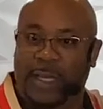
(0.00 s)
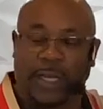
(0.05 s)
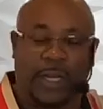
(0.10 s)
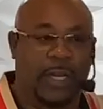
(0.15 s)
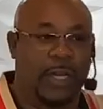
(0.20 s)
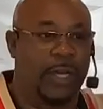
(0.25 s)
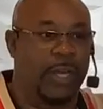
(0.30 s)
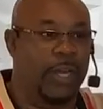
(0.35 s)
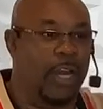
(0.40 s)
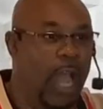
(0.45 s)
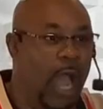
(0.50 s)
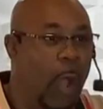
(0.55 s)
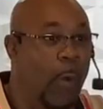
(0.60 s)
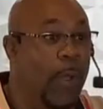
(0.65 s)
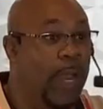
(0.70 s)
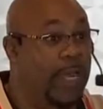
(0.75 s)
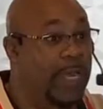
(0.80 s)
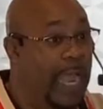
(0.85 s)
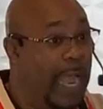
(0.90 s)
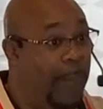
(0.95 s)

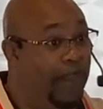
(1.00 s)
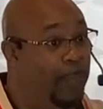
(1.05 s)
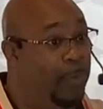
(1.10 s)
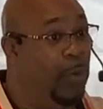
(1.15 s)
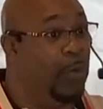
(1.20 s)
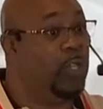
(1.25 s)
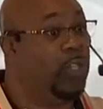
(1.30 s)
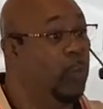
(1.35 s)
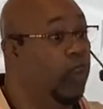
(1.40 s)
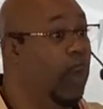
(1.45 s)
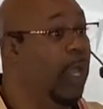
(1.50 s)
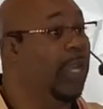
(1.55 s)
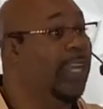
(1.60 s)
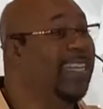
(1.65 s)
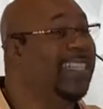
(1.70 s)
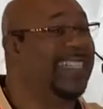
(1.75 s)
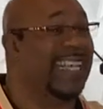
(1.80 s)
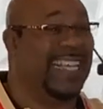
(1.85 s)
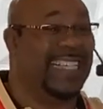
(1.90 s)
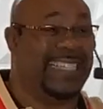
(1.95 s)
knowing that Bruce
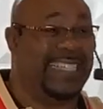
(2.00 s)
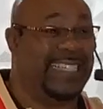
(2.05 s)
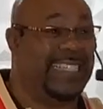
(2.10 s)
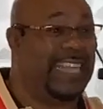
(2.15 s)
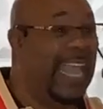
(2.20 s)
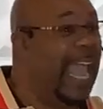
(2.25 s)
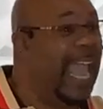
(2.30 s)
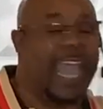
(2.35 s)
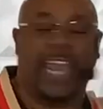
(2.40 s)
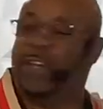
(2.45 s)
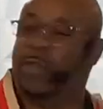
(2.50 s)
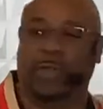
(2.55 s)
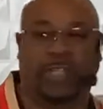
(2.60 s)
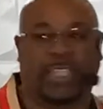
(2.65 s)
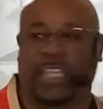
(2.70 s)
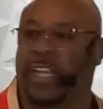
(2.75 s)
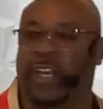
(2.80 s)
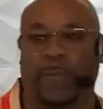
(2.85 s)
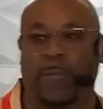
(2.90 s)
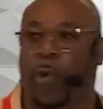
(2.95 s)
Willis is dead, you
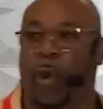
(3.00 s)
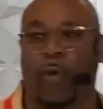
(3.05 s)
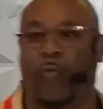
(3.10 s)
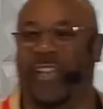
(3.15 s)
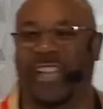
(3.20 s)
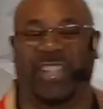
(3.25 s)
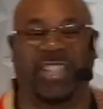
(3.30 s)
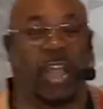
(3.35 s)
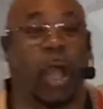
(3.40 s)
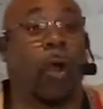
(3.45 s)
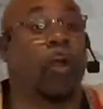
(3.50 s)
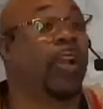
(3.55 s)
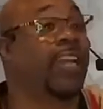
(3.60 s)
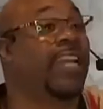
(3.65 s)
see the movie totally